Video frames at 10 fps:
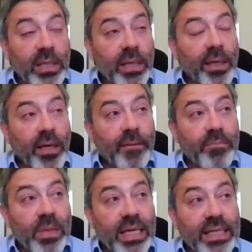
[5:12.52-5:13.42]

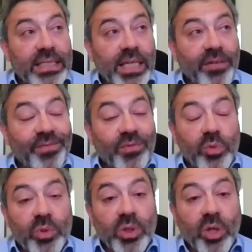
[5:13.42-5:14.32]
It is a
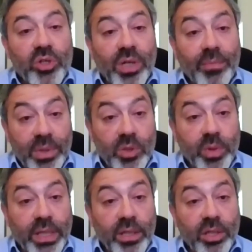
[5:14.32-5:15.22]
formal contract
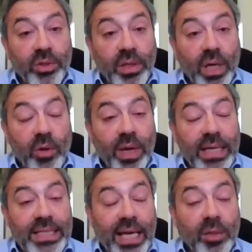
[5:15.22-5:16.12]
between Nuco
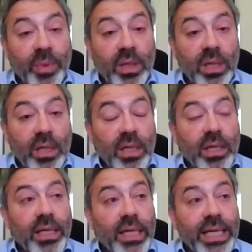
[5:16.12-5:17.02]
and Alba.
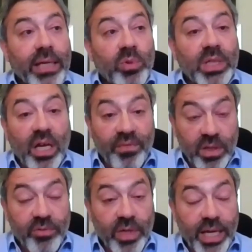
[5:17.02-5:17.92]
It will govern
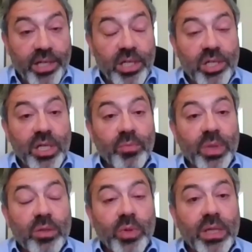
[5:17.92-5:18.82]
the relationship
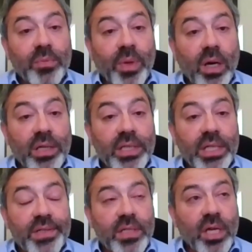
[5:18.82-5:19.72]
between the
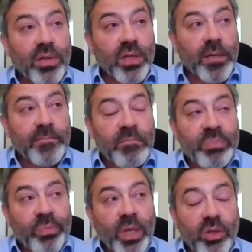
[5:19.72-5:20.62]
parties so that
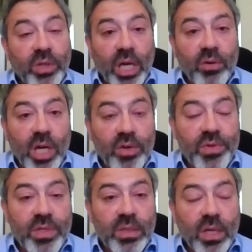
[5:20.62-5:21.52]
Nuco
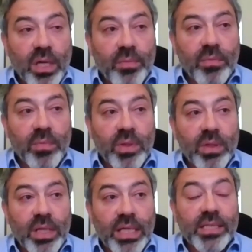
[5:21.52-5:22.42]
knows
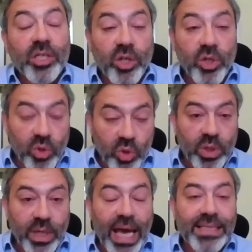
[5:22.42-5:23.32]
is
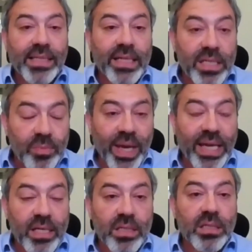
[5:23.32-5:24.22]
secure as an
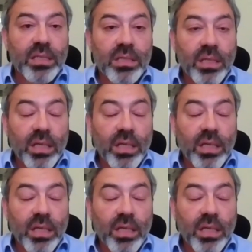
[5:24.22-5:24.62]
independent